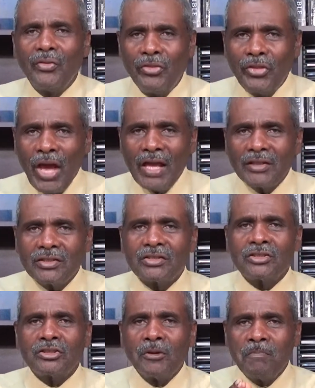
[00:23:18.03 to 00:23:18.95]

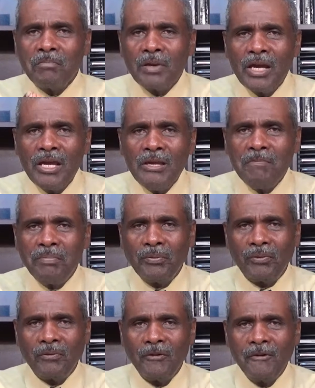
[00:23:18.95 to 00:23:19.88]
That's the
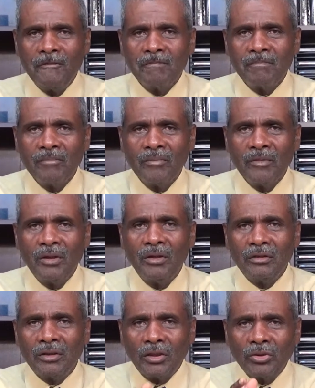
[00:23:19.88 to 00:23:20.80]
people
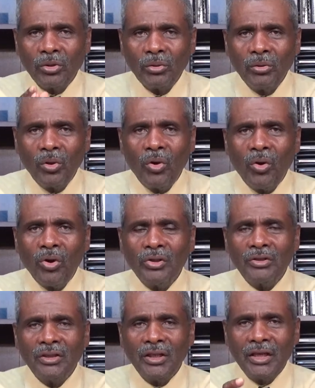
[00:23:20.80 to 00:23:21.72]
that the
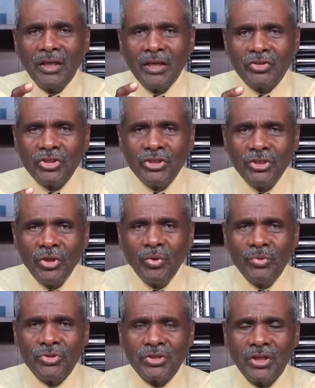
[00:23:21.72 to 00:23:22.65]
Lord is
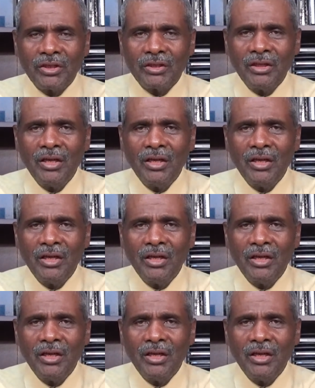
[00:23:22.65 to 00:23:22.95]
using.